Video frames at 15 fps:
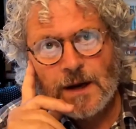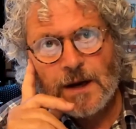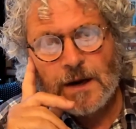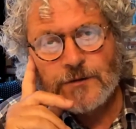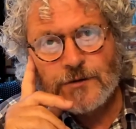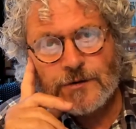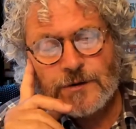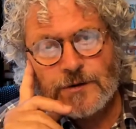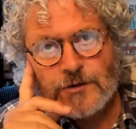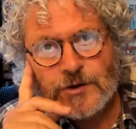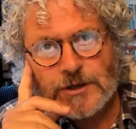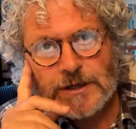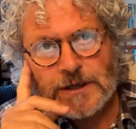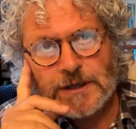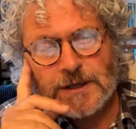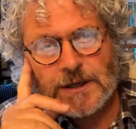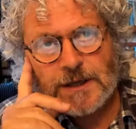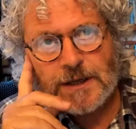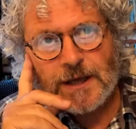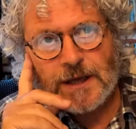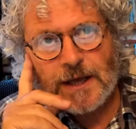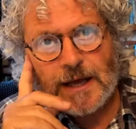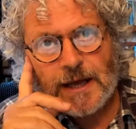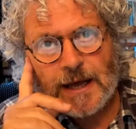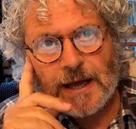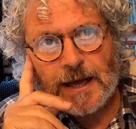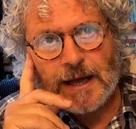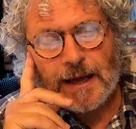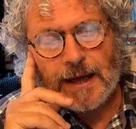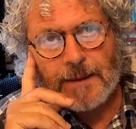And Druidry
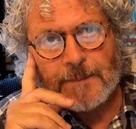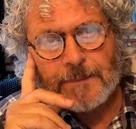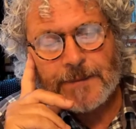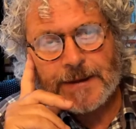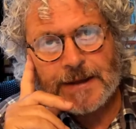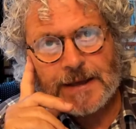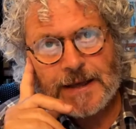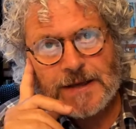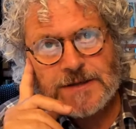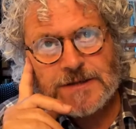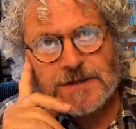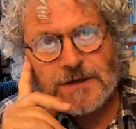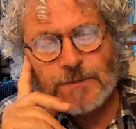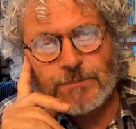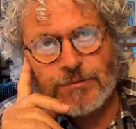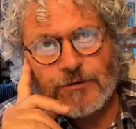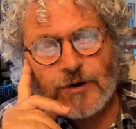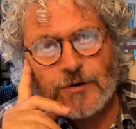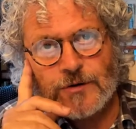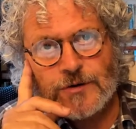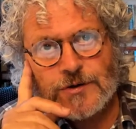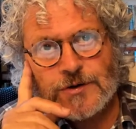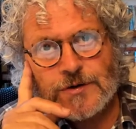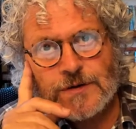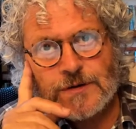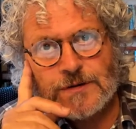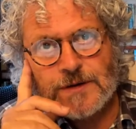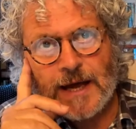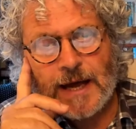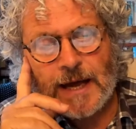um, is an approach
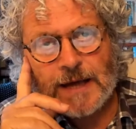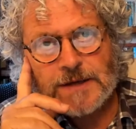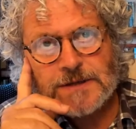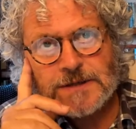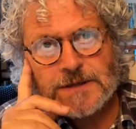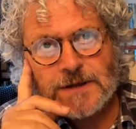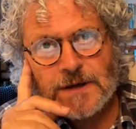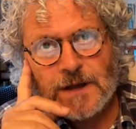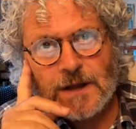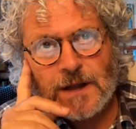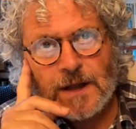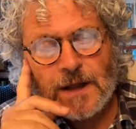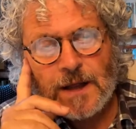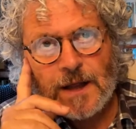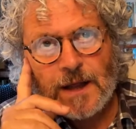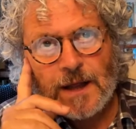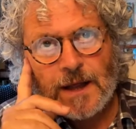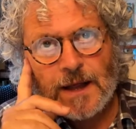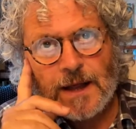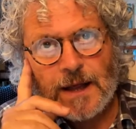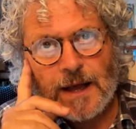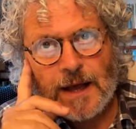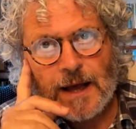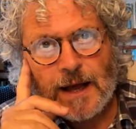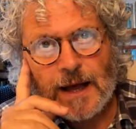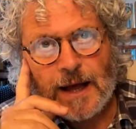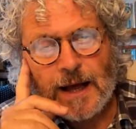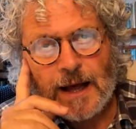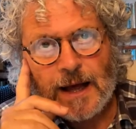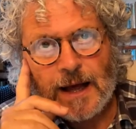that
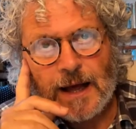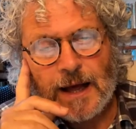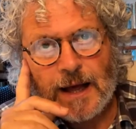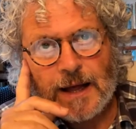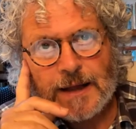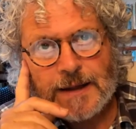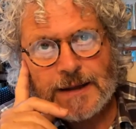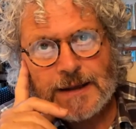uh,